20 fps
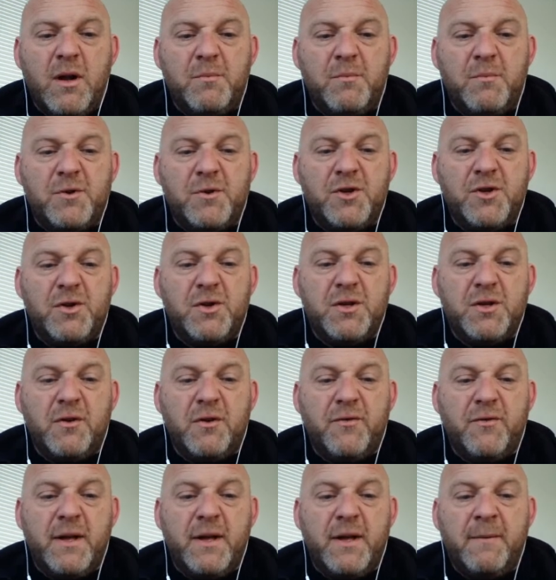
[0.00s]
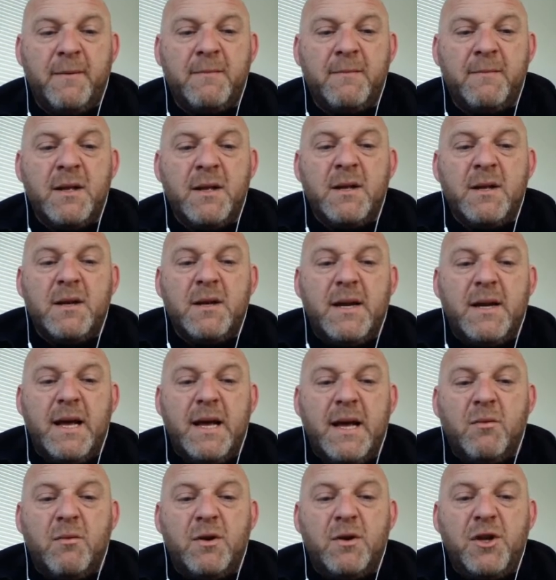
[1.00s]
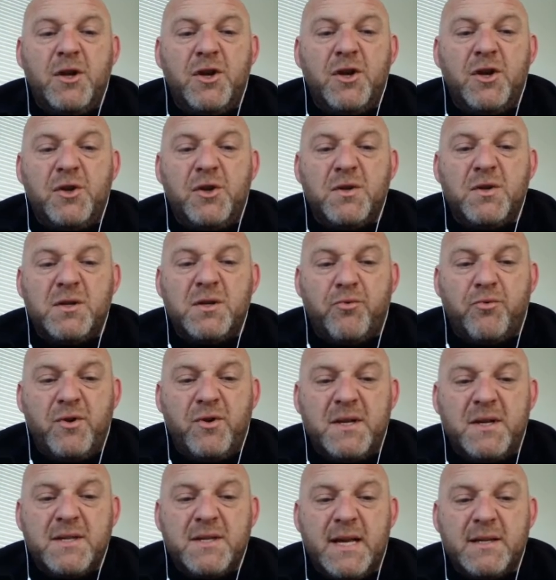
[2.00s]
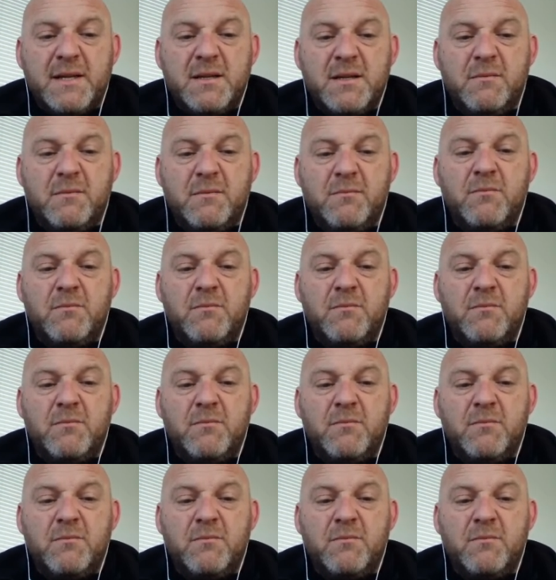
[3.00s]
I'm shooting off there. Now, you can use the preset,